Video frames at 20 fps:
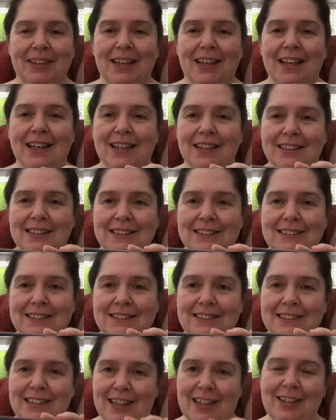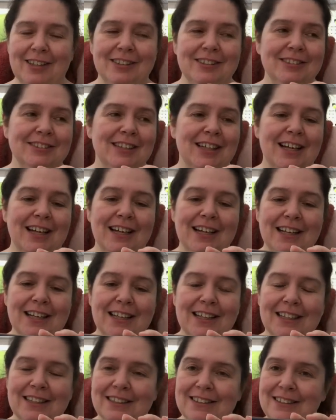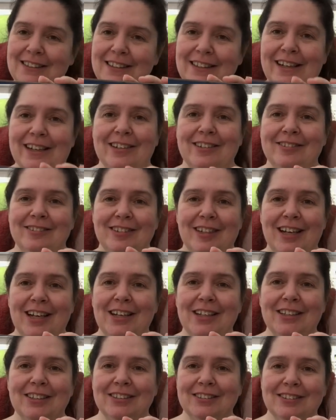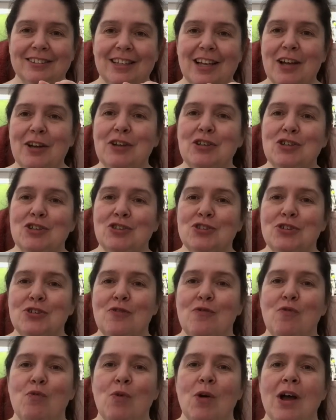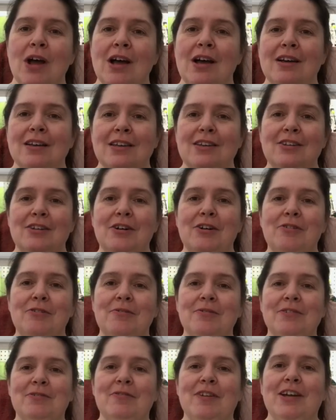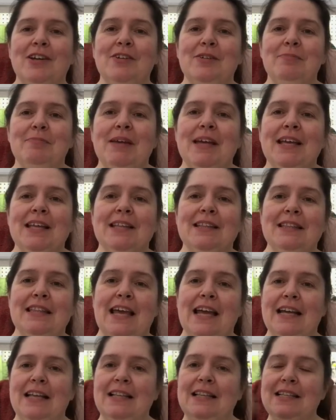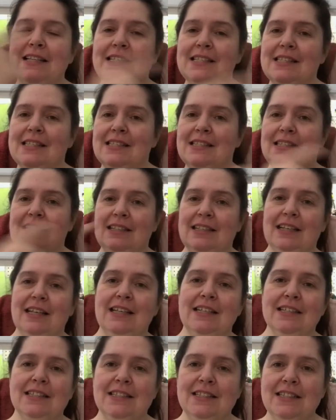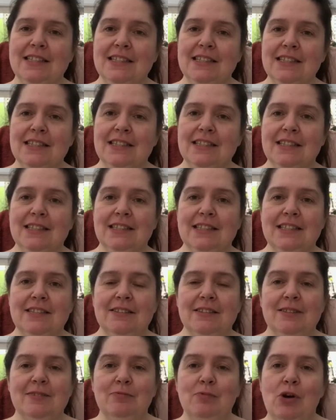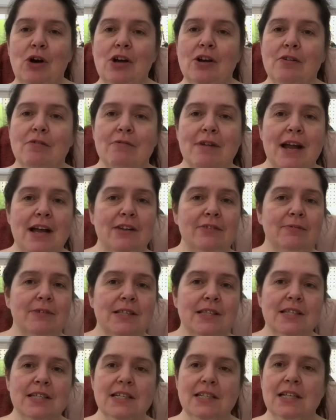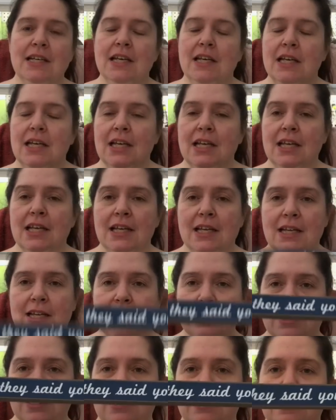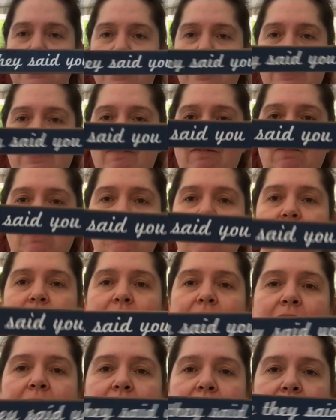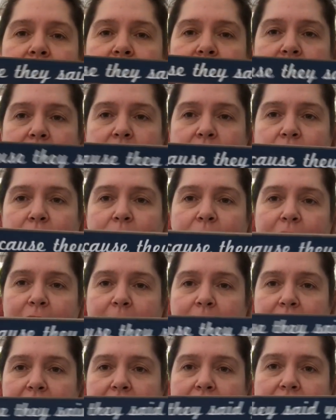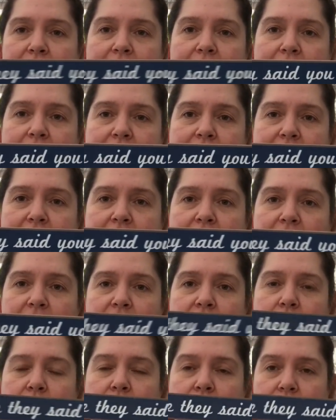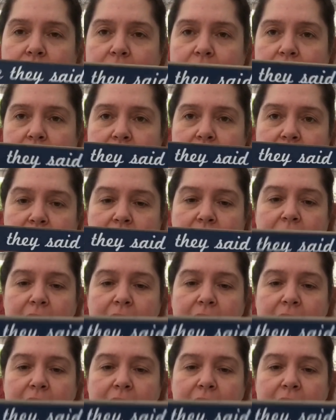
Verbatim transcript: And yeah. I, yeah, I, I should have, you know, if I could make a necklace out of this, you know, and walk around with it, yeah. Do it because they said you couldn't.